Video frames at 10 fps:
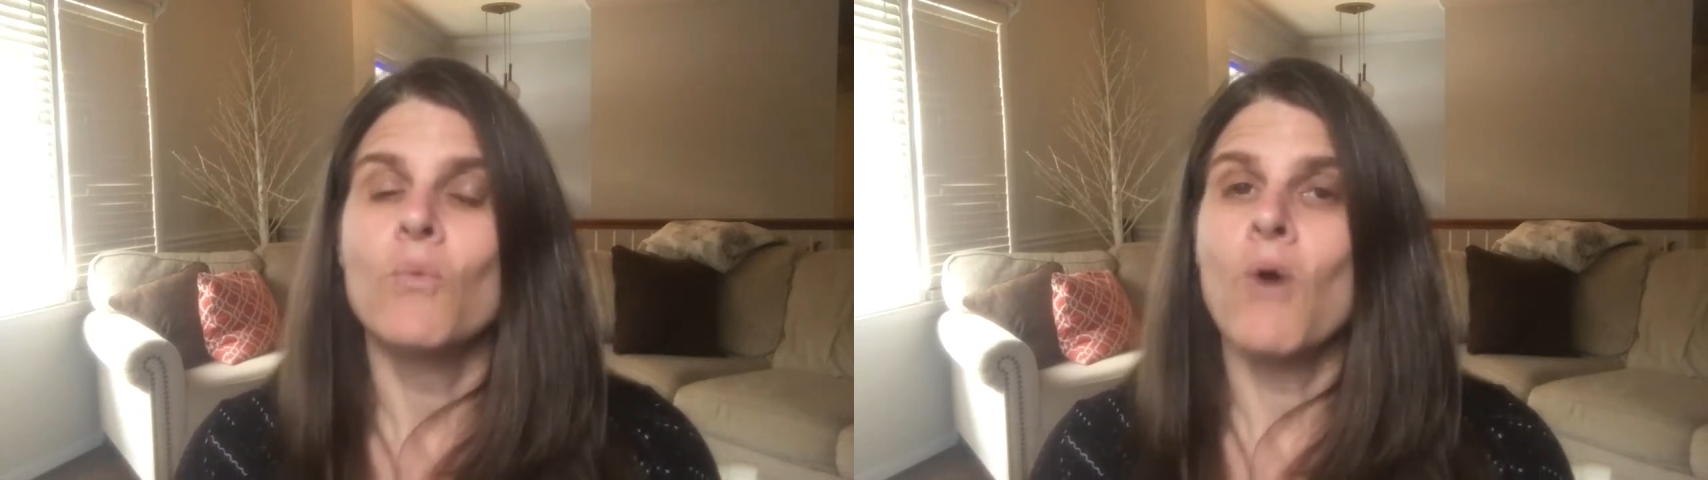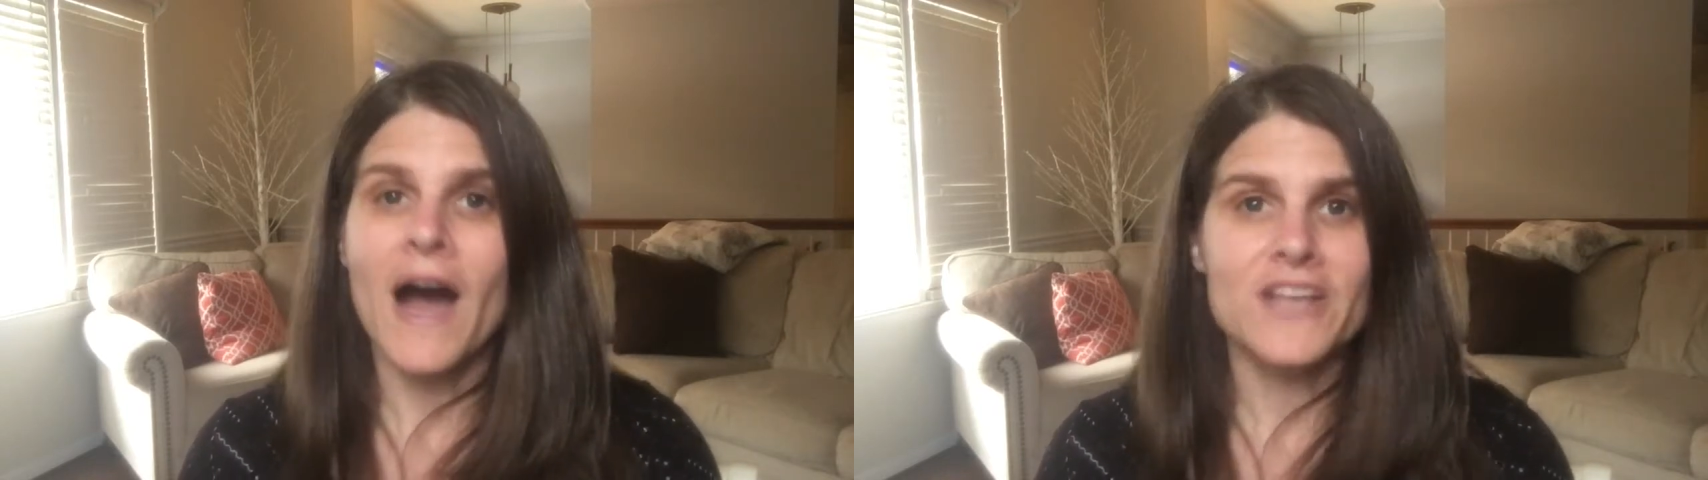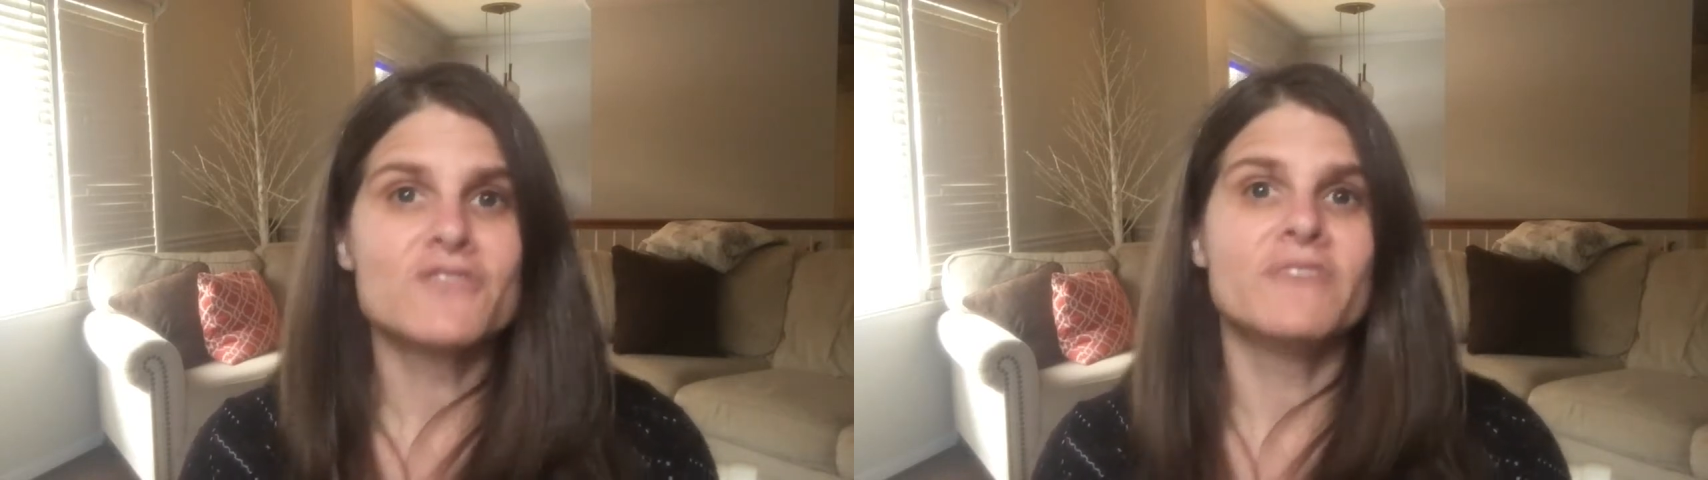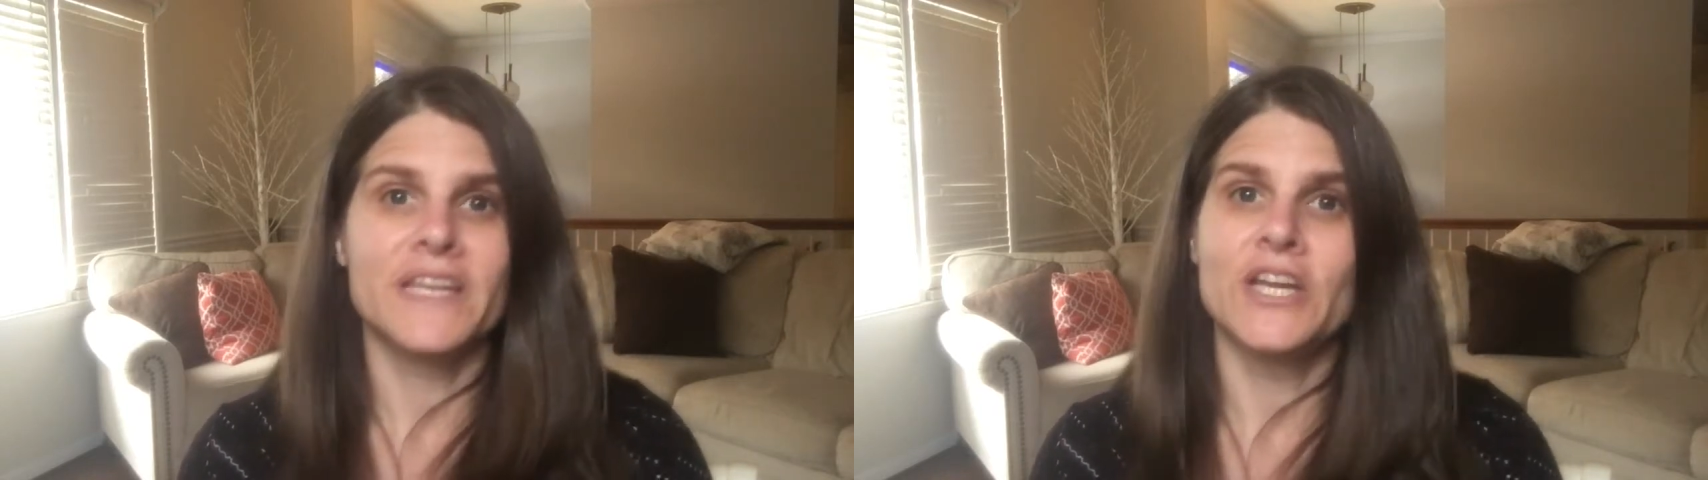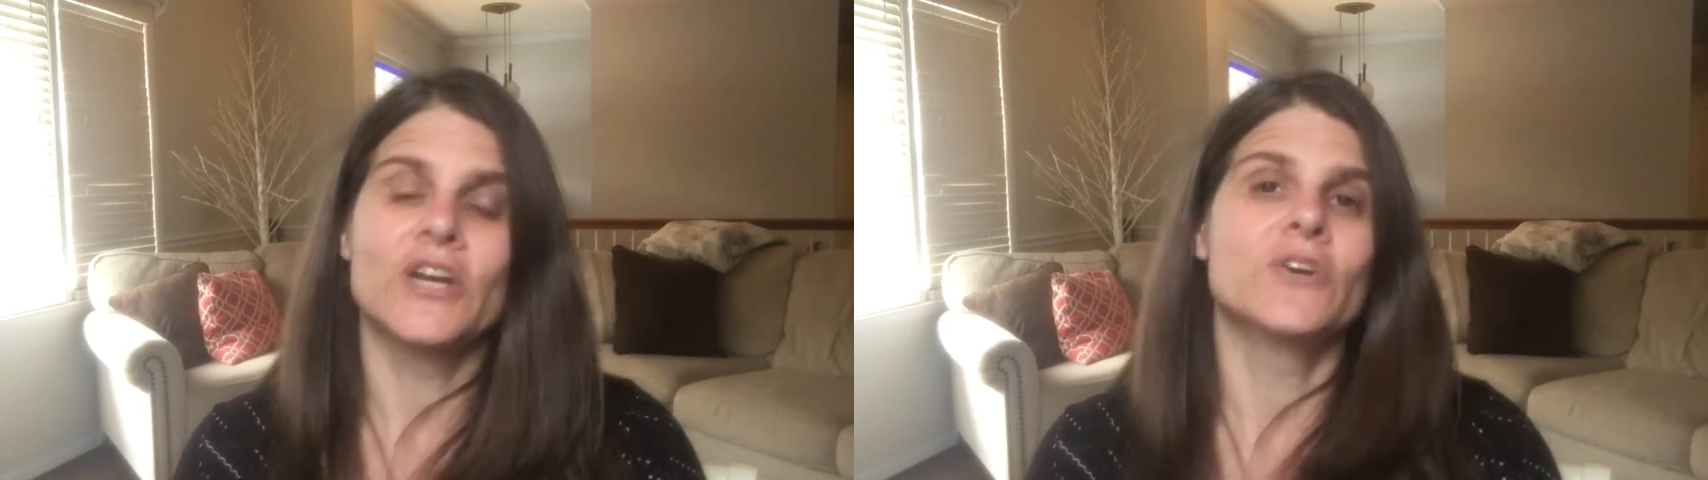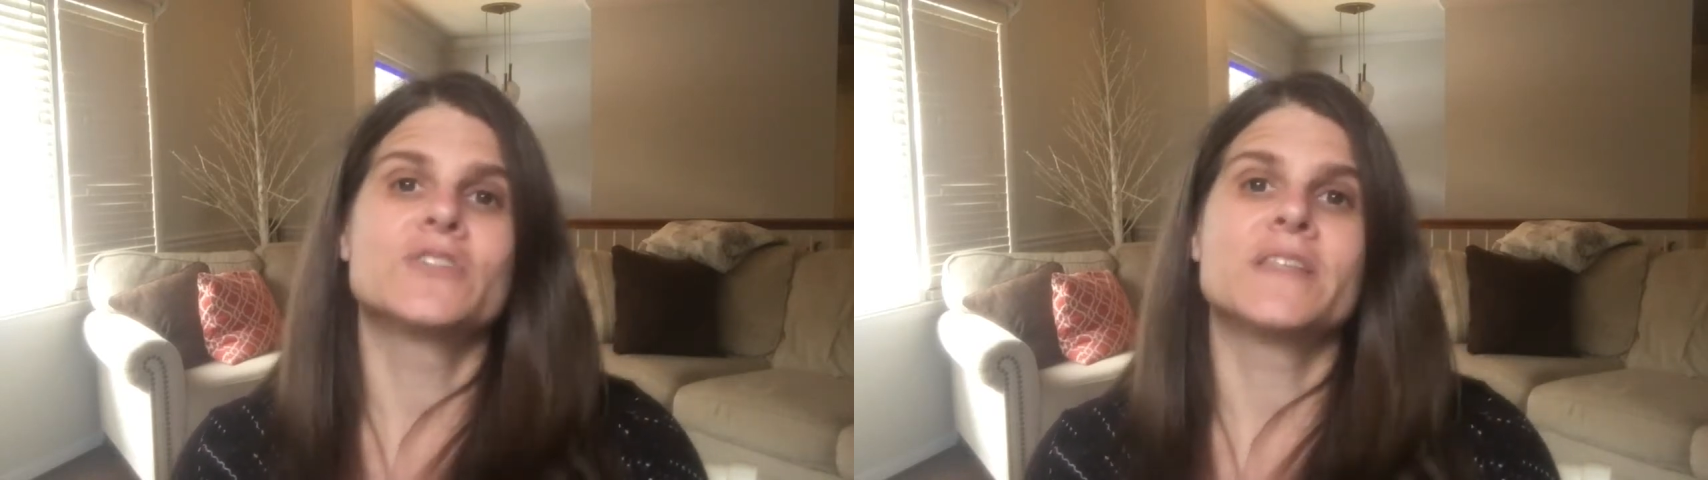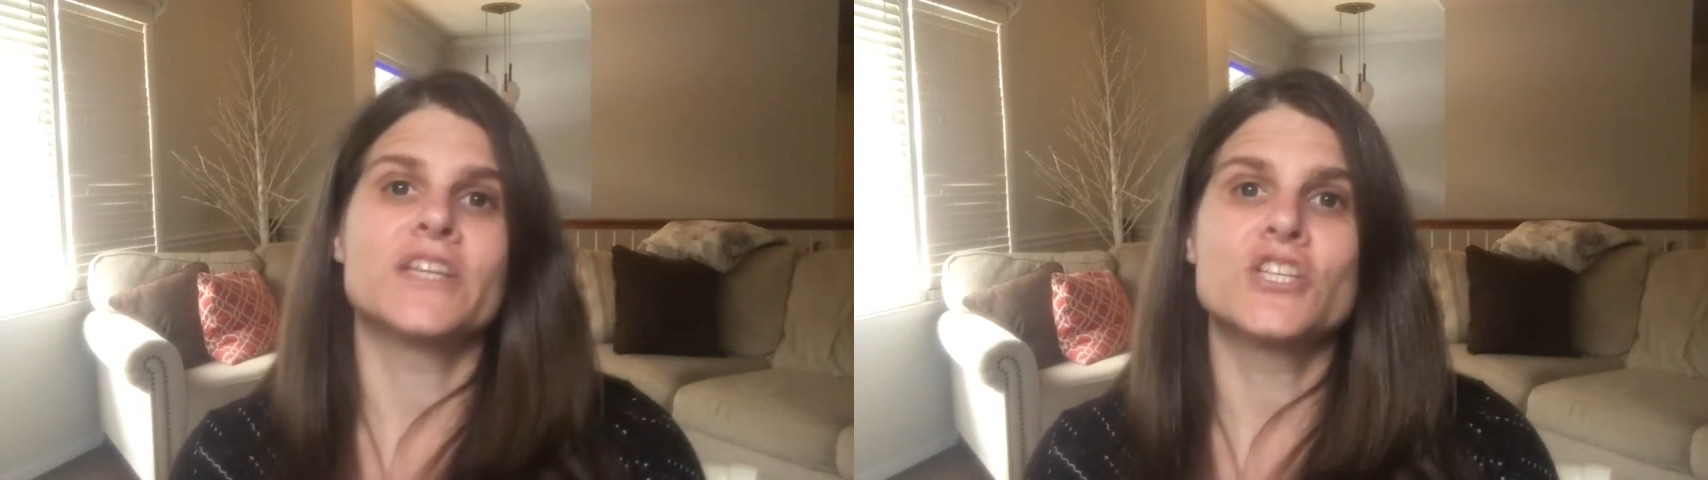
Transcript: watch videos that